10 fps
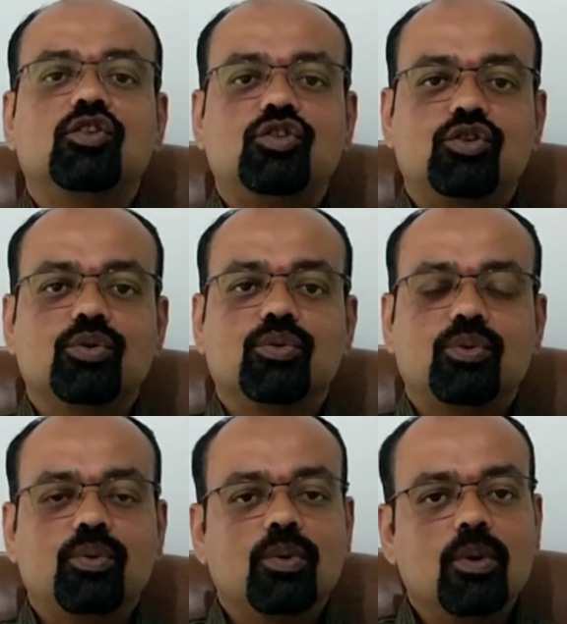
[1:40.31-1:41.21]
to
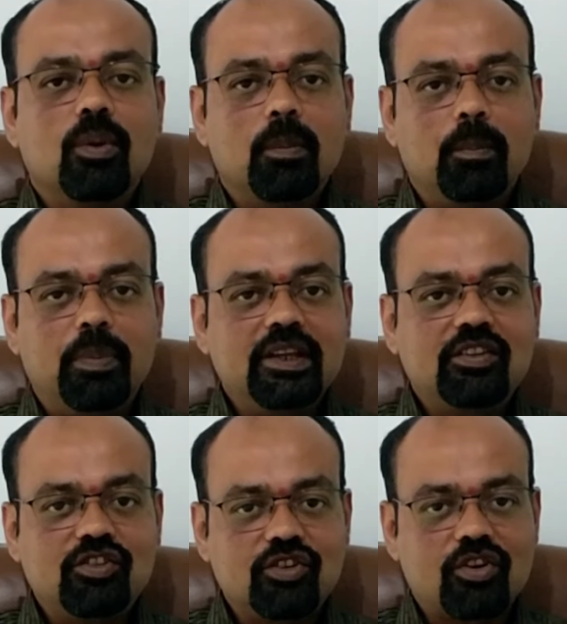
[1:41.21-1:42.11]
be
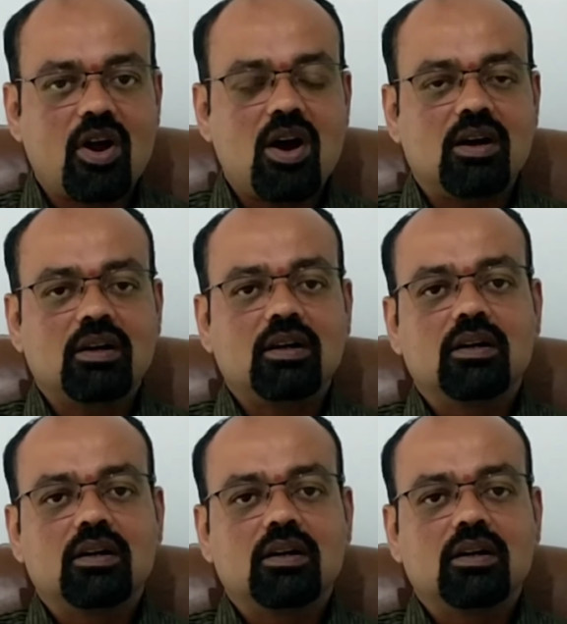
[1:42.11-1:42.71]
strong